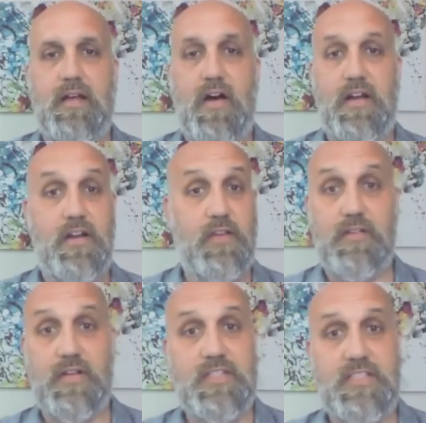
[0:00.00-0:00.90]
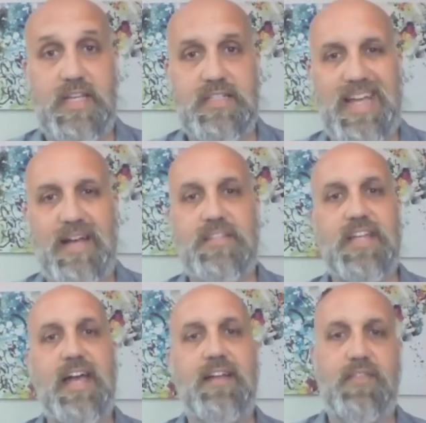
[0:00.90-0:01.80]
on another exchange
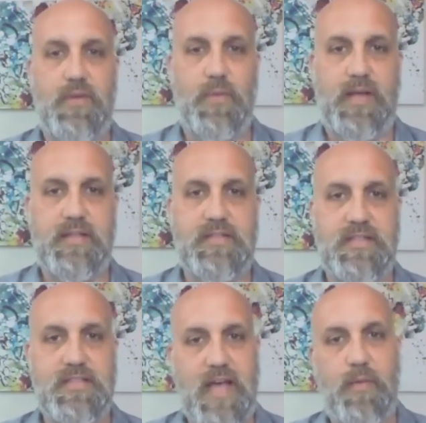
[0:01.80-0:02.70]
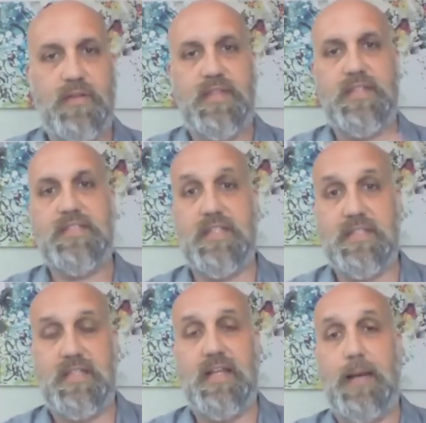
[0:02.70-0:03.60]
outside of the US, that's not one of these
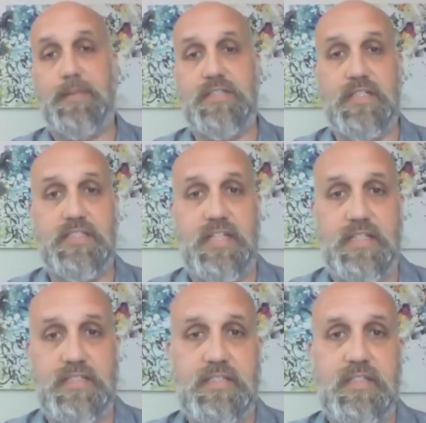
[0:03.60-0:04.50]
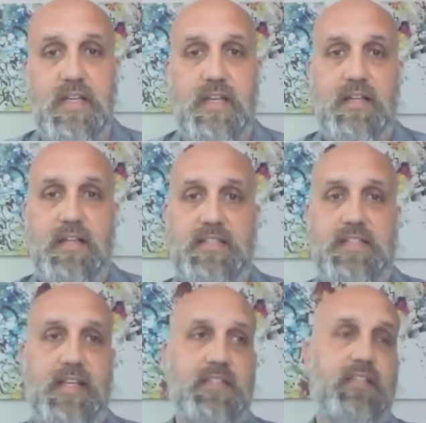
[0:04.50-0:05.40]
16 options exchanges. Let's
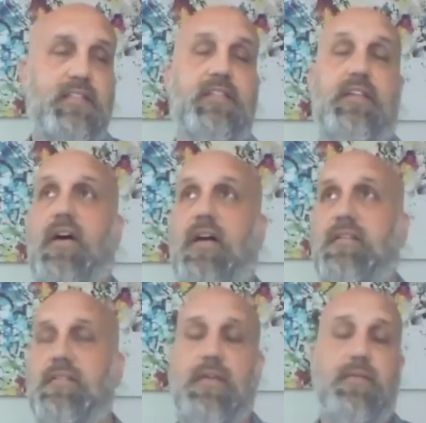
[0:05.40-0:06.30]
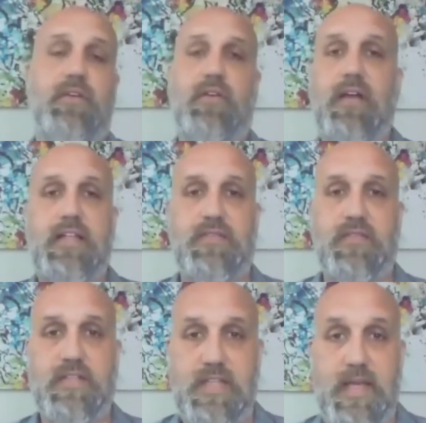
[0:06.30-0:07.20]
say it's listed on Eurex,
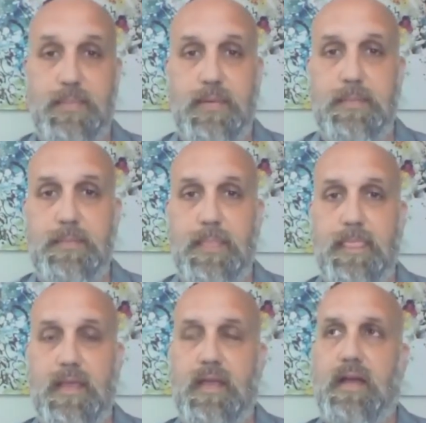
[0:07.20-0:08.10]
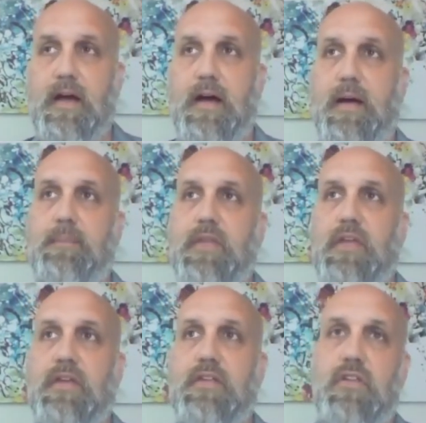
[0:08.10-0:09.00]
for example.
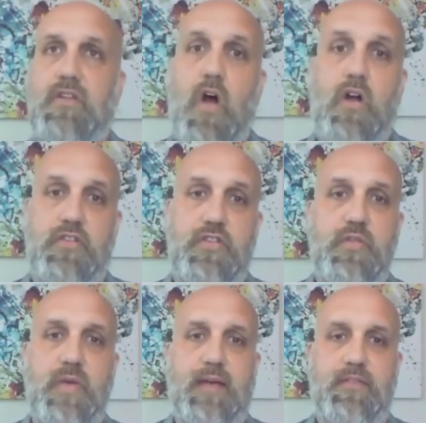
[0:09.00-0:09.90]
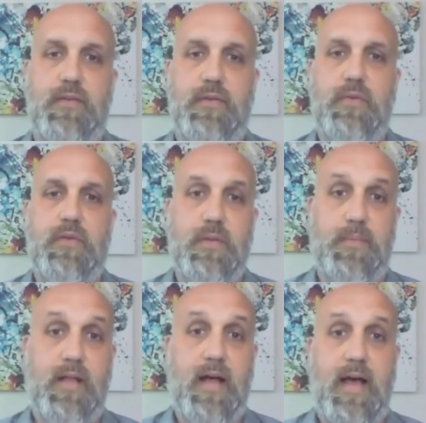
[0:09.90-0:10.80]
Do you have to
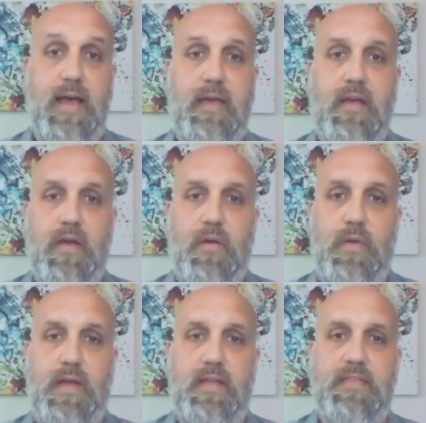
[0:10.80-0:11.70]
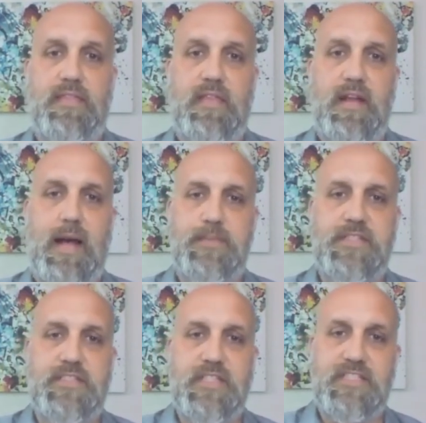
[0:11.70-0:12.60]
comply with an
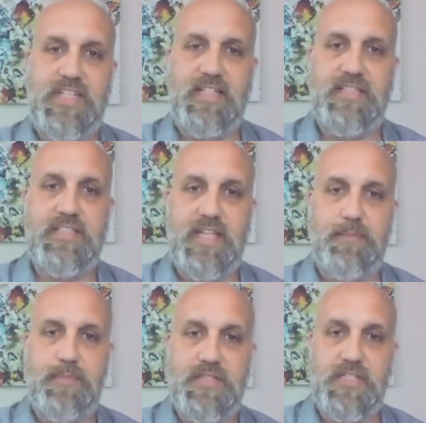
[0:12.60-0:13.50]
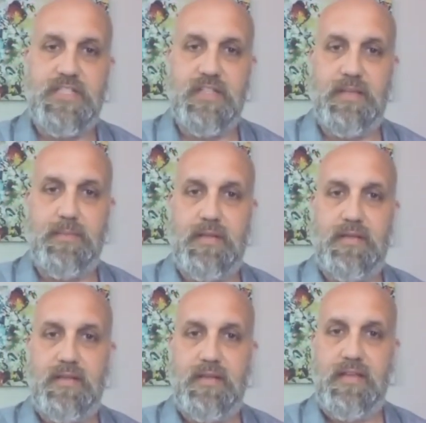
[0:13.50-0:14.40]
options exchange set position limit
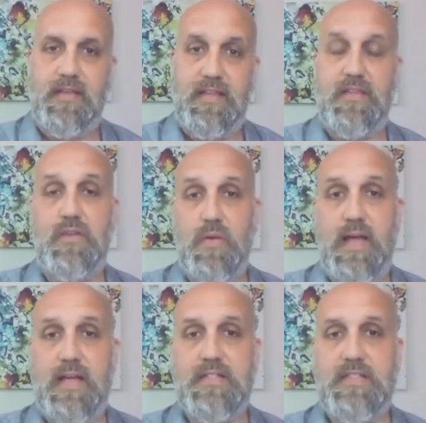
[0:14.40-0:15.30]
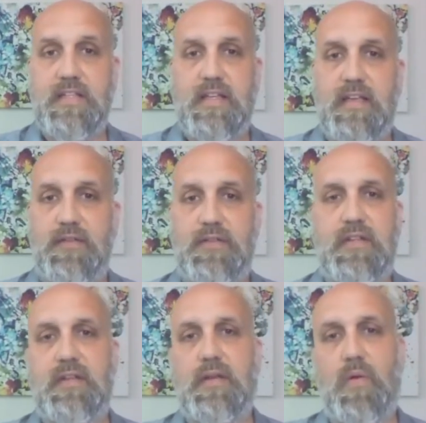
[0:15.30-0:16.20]
in the US if you
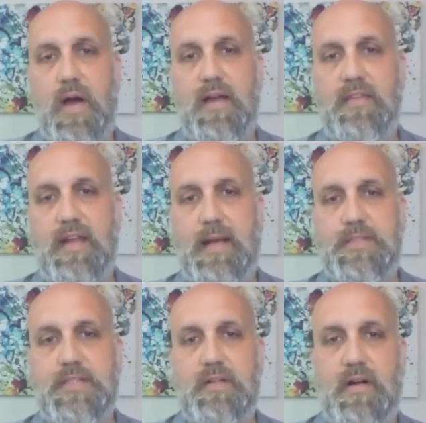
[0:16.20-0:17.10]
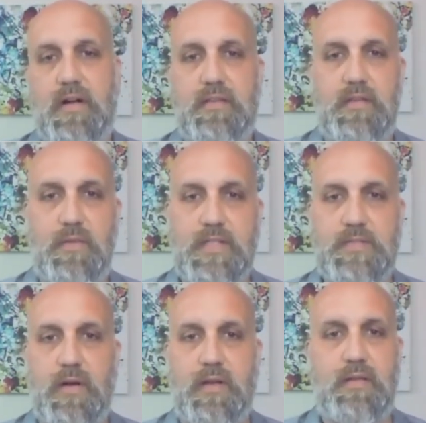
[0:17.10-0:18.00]
didn't acquire that option on the US
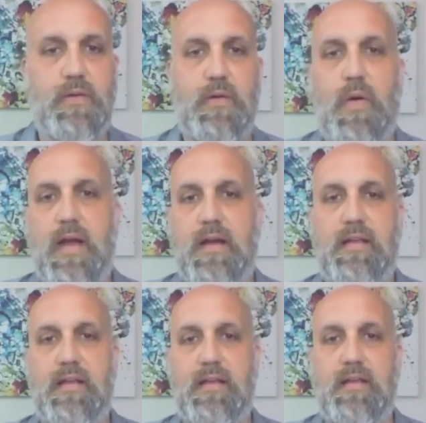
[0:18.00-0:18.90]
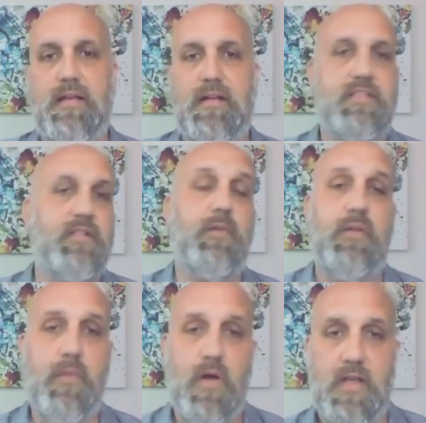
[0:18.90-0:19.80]
market, you acquired it on some
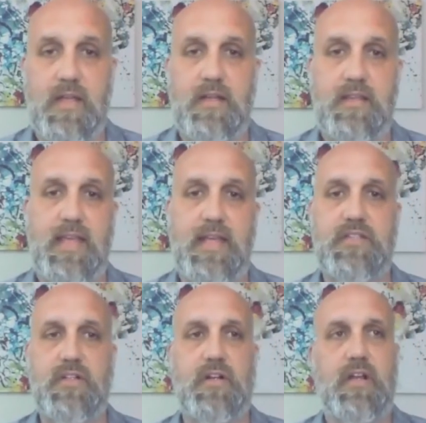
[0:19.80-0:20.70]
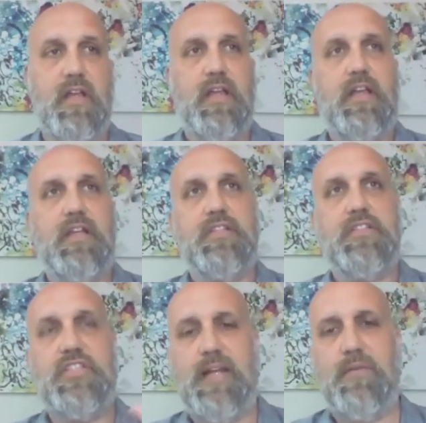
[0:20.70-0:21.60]
other market? And the answer
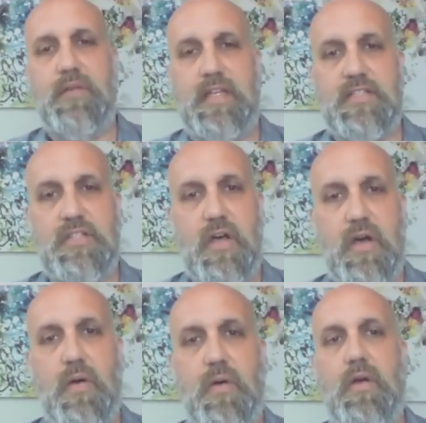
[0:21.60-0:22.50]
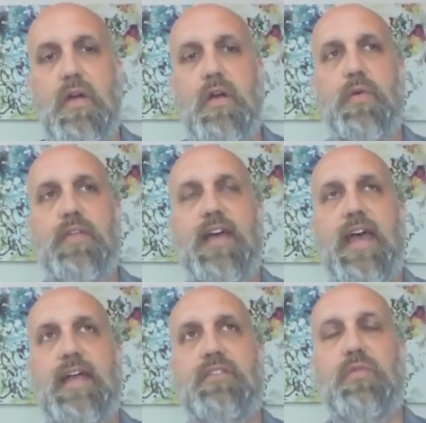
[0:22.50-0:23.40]
generally is no. We've
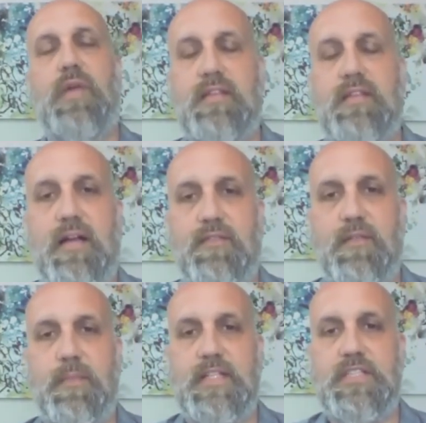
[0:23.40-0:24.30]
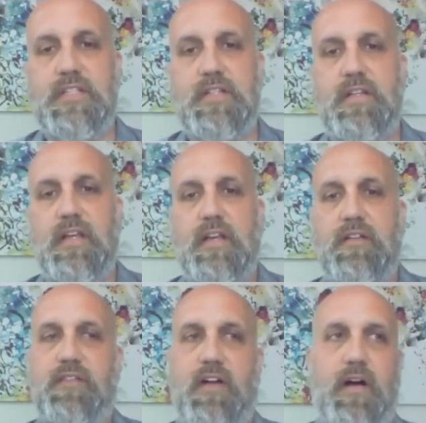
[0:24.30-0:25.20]
had direct confirmation
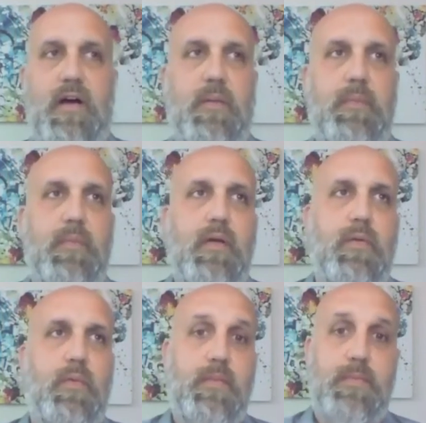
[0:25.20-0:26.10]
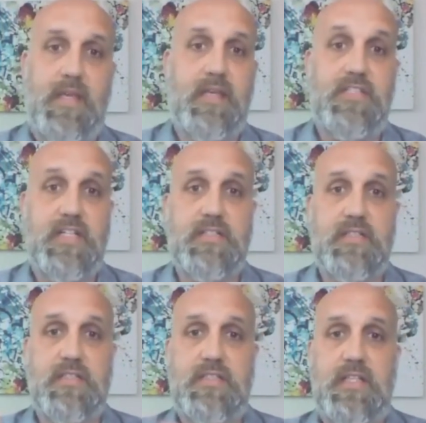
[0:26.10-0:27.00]
from one of the big exchanges, the